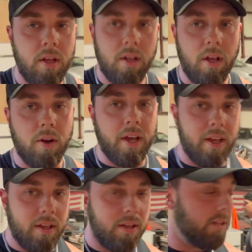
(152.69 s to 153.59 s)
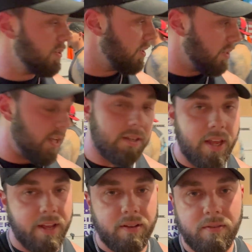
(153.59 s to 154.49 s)
Okay, it's
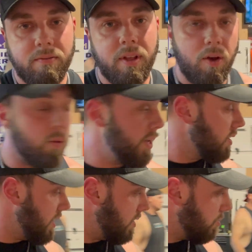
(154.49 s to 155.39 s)
like a week later,